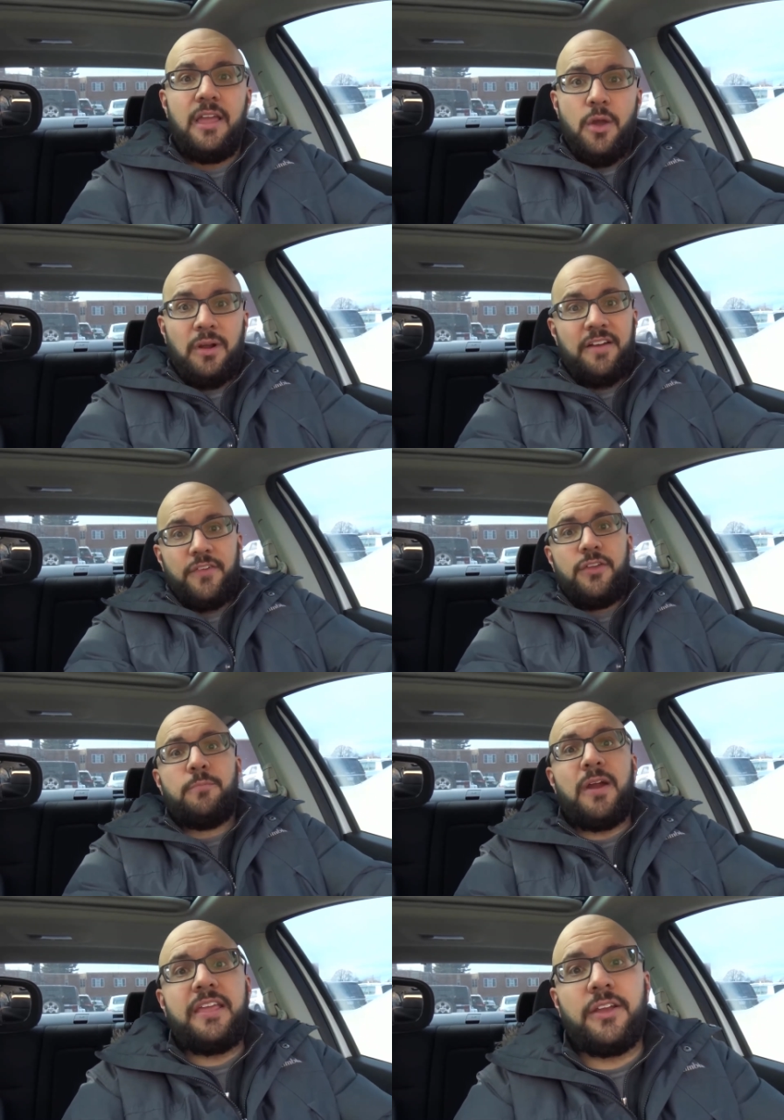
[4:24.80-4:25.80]
Whenever you
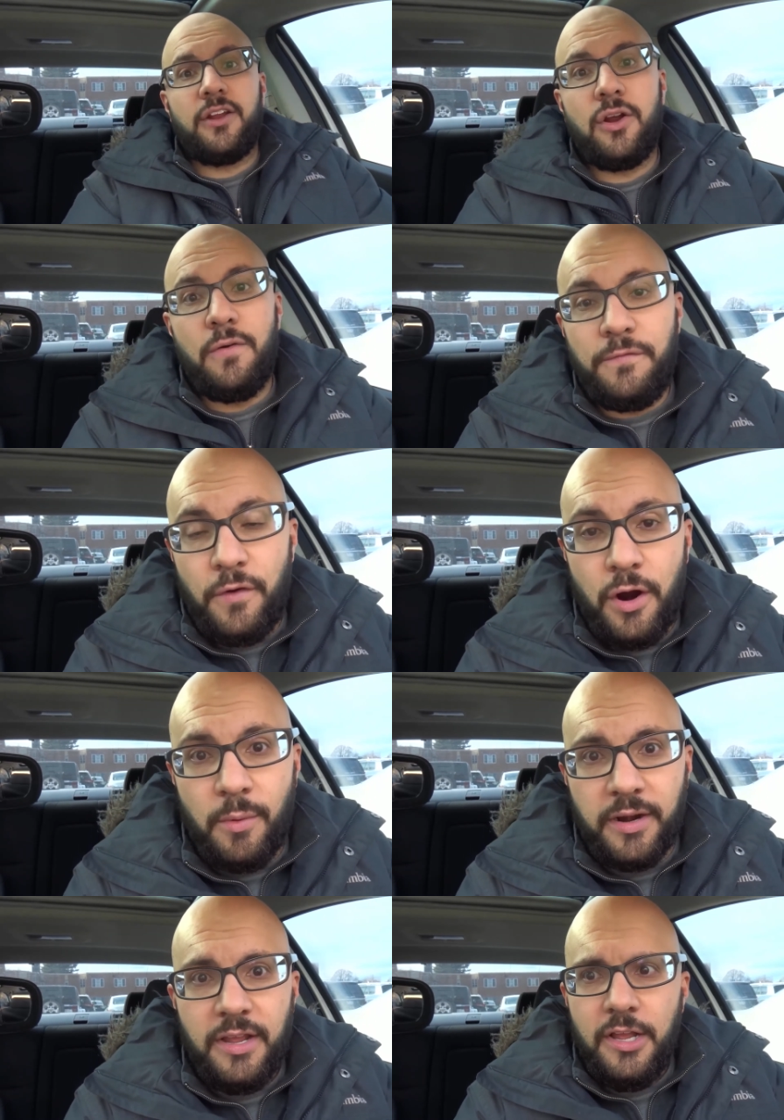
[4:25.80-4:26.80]
brake, you're gonna go
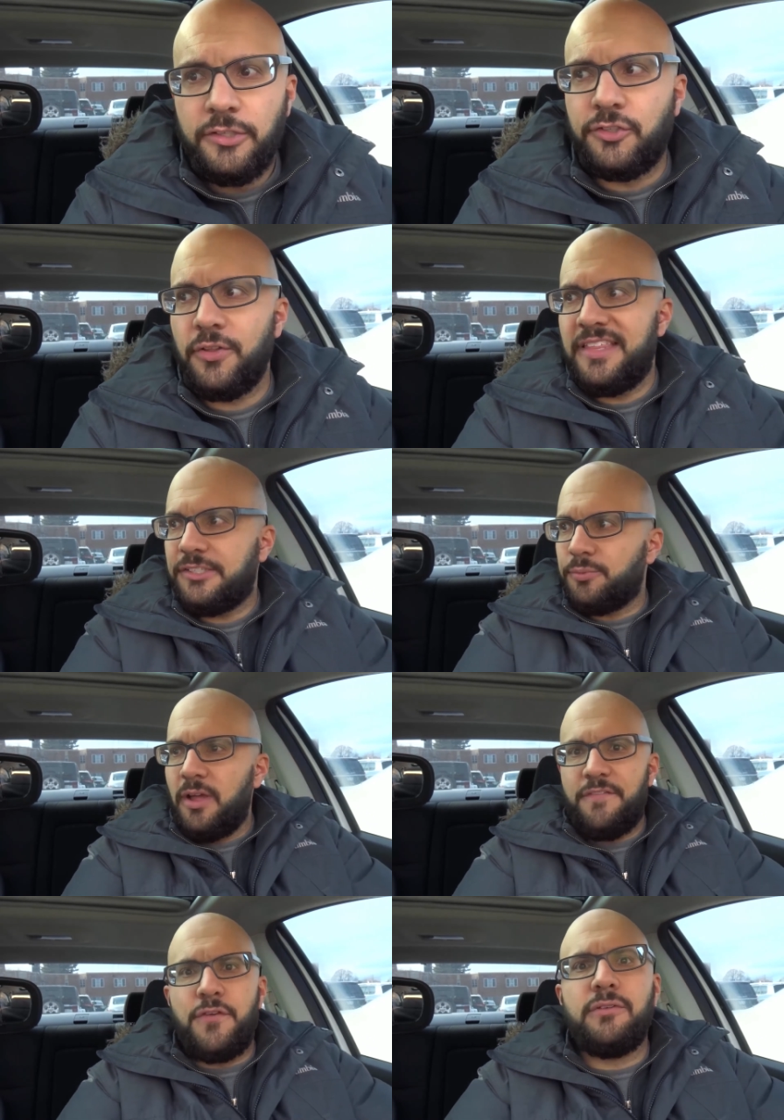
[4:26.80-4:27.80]
forward. So this
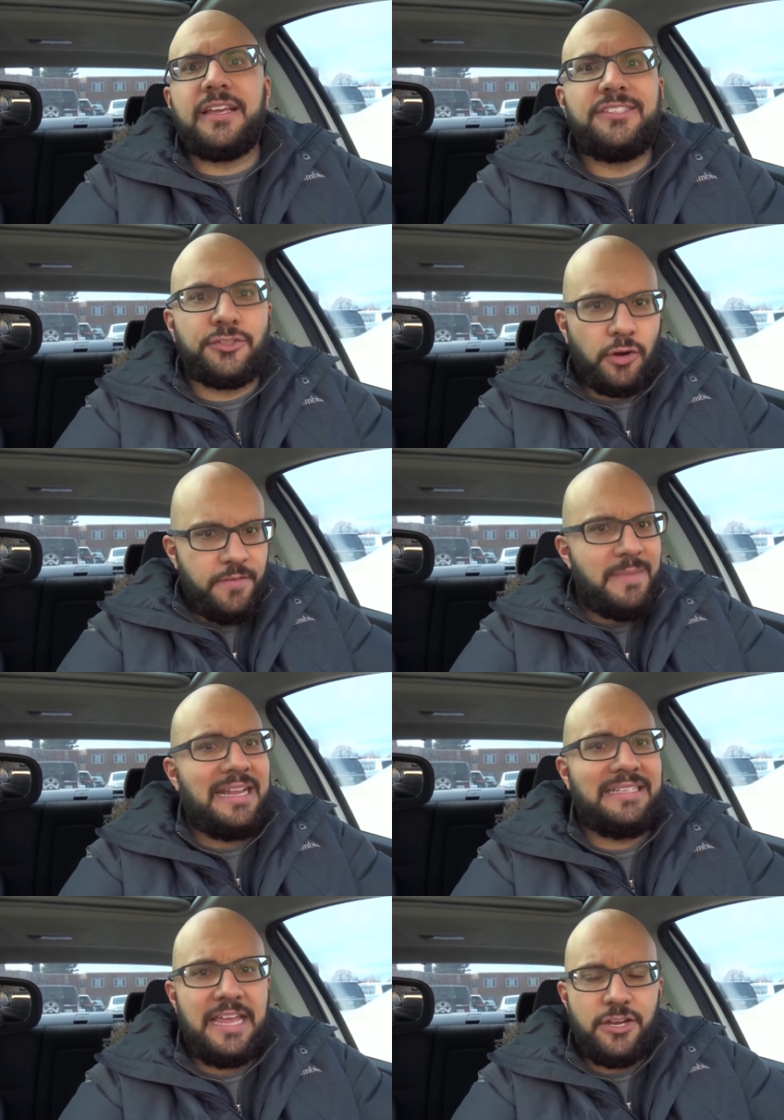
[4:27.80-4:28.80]
will, if you can sort of
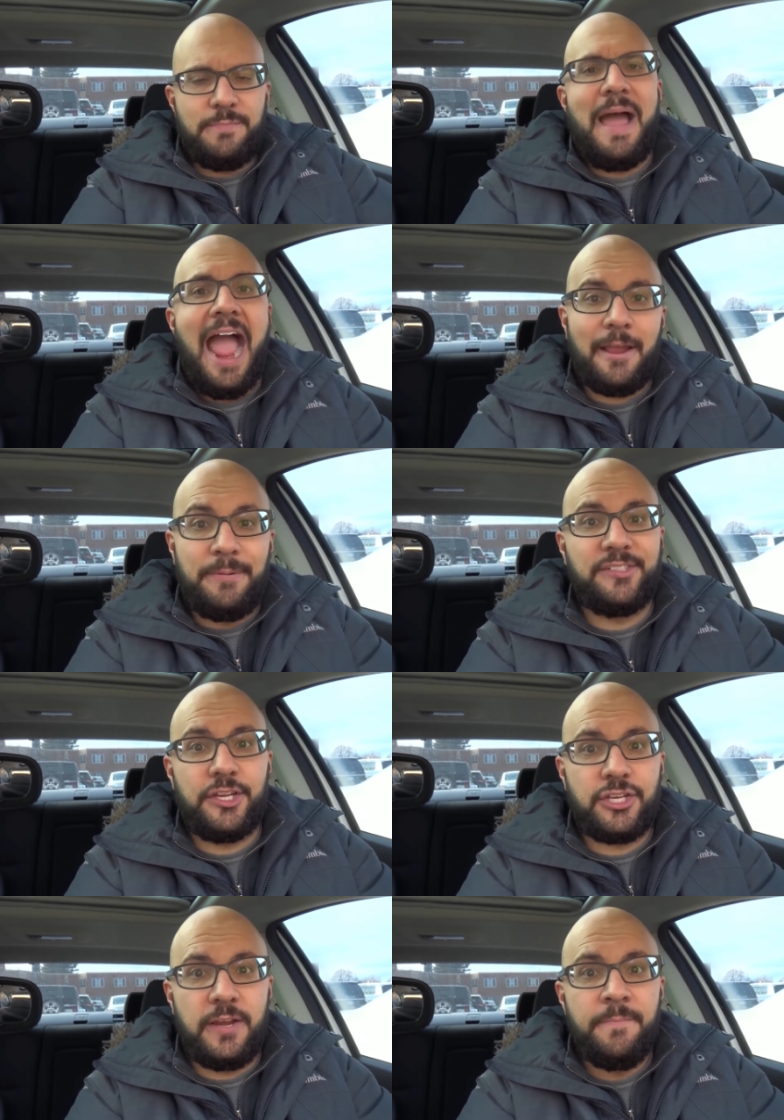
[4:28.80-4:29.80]
maintain your back
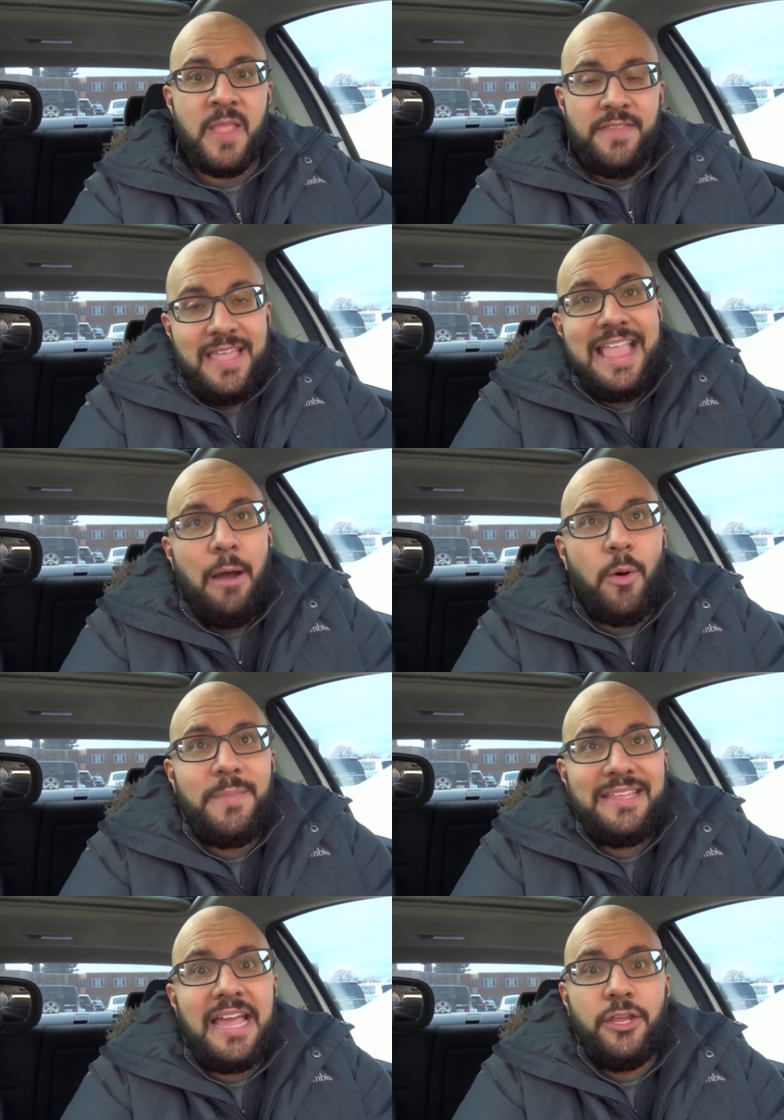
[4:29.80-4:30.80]
position, then that will
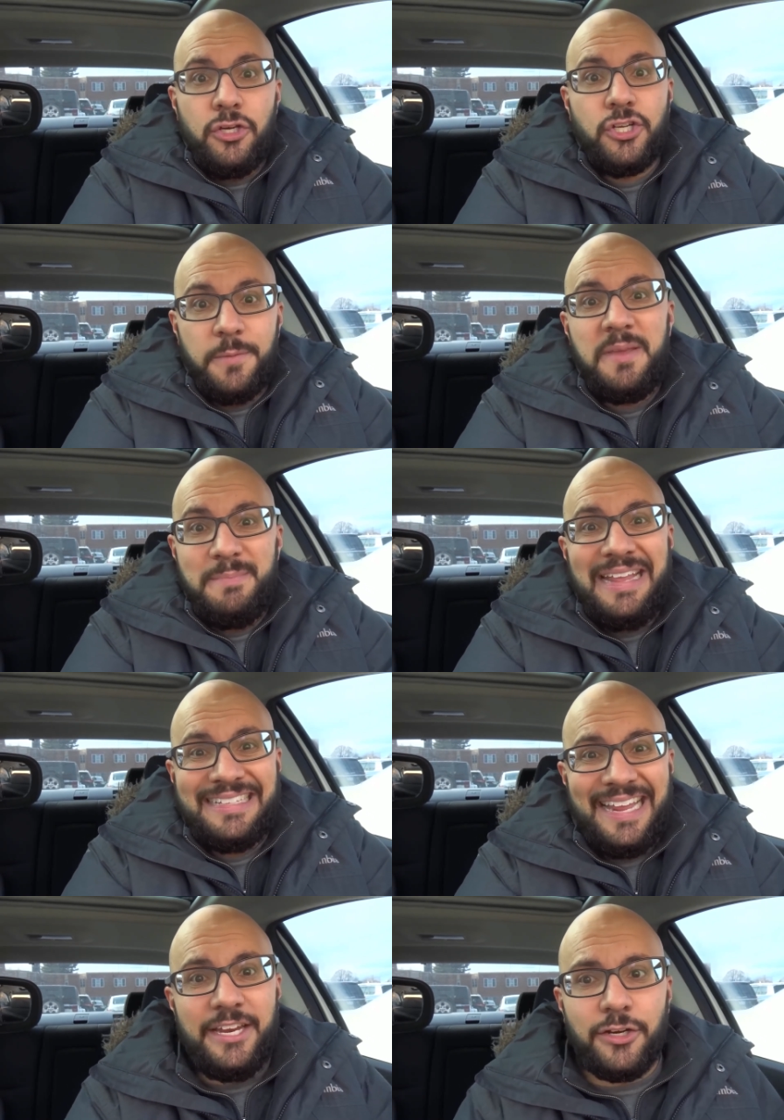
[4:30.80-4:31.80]
mean that you should be
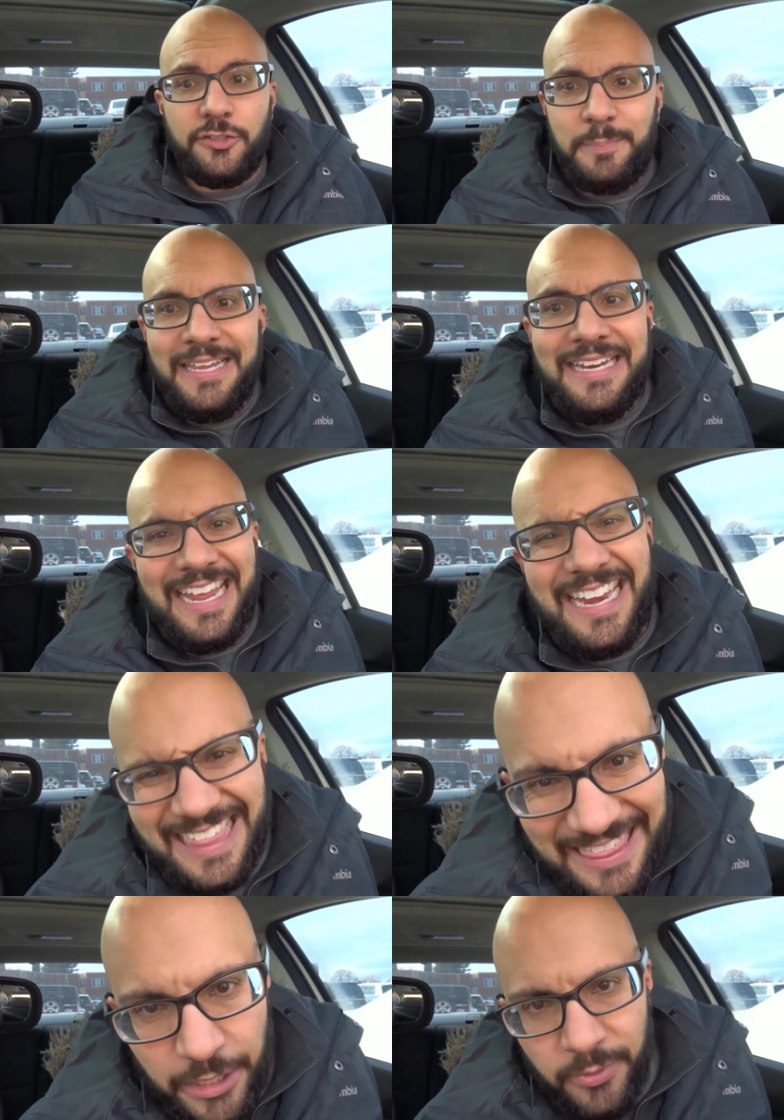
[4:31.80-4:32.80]
maintaining your speed in
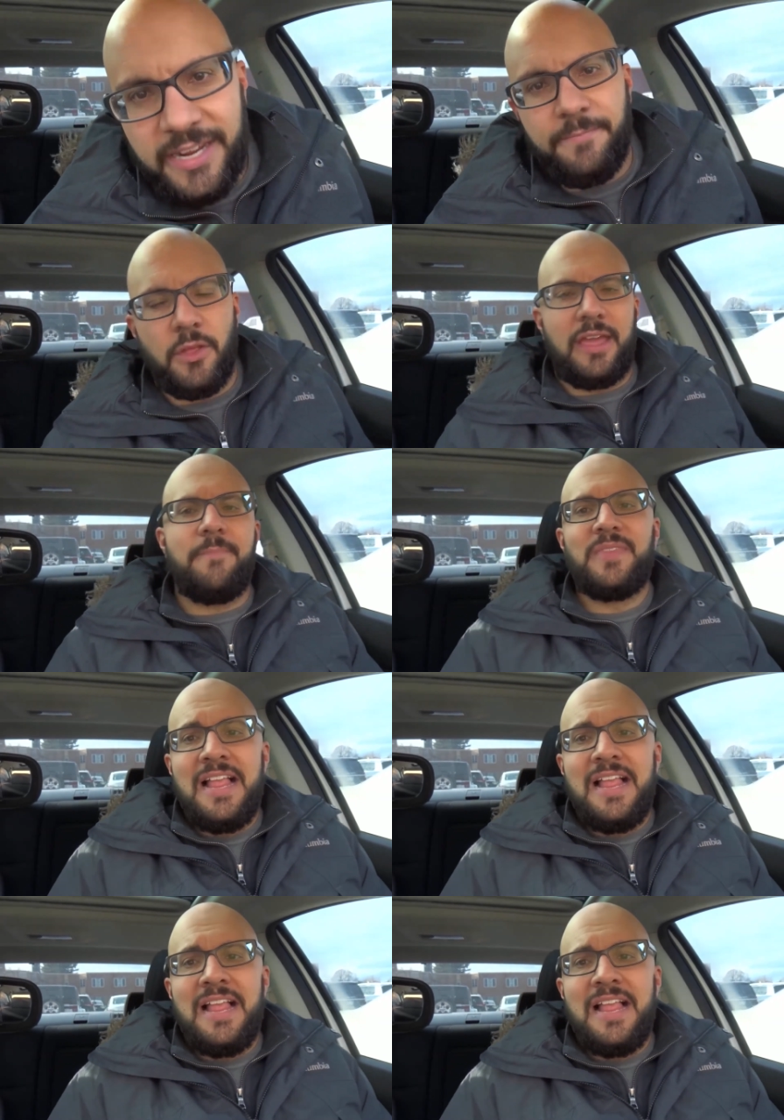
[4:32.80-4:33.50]
theory, okay?